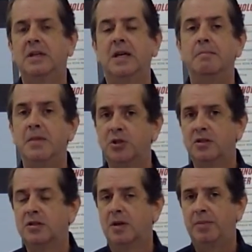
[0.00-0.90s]
The
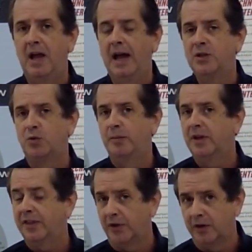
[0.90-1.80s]
emissions compliance will
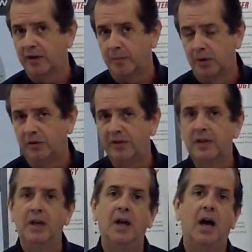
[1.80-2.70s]
be a third
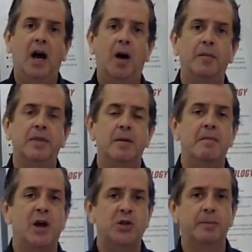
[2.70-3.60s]
booth. Um, the
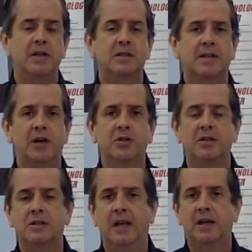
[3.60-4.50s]
measurement
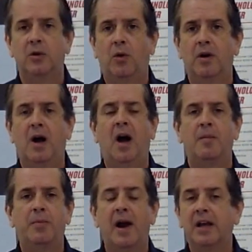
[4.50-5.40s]
sessions and or
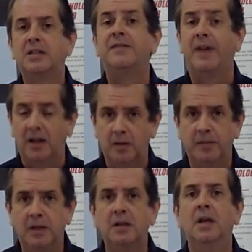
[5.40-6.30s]
uh, product
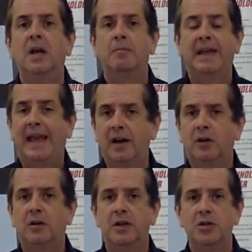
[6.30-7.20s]
development,
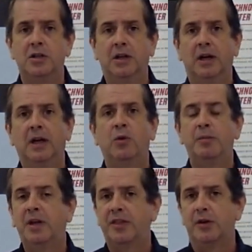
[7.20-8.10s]
mechanical engineering will
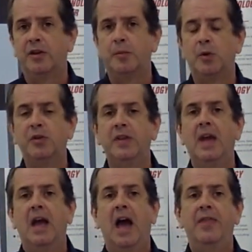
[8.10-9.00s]
be a third of the
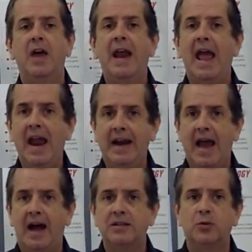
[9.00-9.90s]
booth. And then A
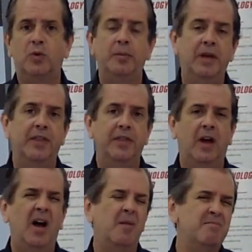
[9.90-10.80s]
D A S will be a,
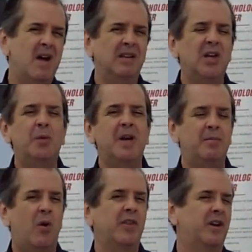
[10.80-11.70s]
uh, a little
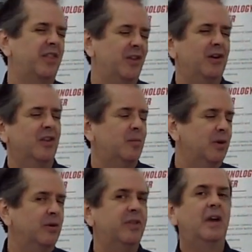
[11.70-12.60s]
bit more than a third of the
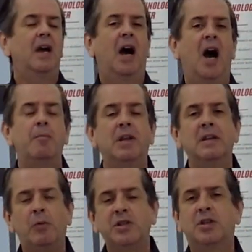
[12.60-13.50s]
booth. Uh,
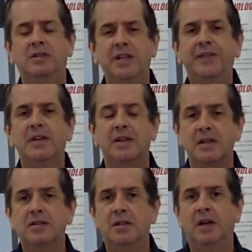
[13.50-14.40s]
but what's different
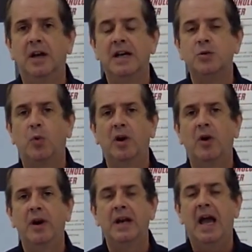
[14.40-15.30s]
this year is we're
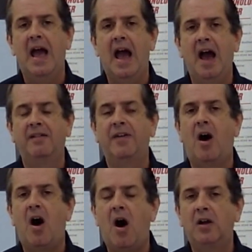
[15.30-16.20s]
going to
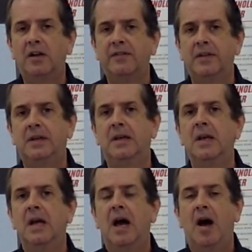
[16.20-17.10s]
have all of the
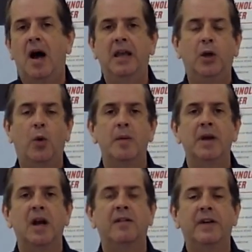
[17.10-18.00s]
uh,
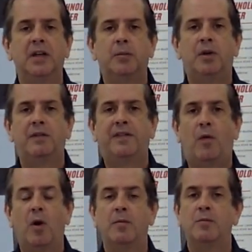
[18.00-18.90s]
equipment available
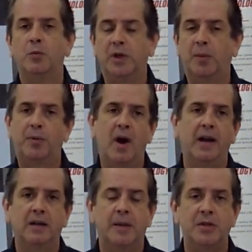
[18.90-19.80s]
for real
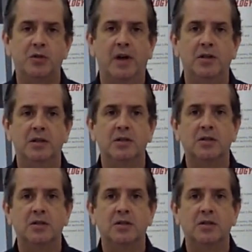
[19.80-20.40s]
product demonstration.